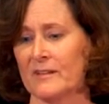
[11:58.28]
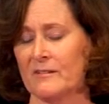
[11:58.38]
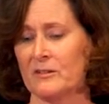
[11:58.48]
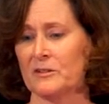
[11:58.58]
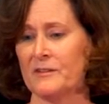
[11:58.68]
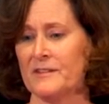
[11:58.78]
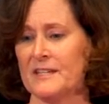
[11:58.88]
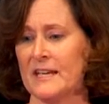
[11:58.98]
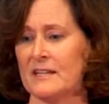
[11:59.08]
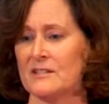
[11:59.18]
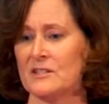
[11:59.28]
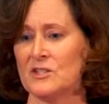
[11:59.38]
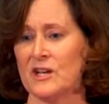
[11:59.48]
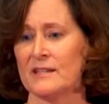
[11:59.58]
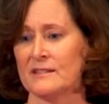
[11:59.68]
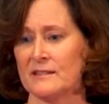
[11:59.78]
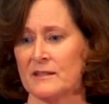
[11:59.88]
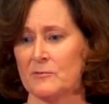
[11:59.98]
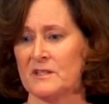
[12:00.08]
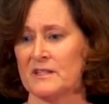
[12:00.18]
Clearly the data suggests
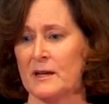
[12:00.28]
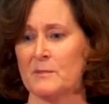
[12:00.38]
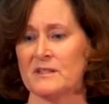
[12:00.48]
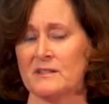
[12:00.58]
that restatements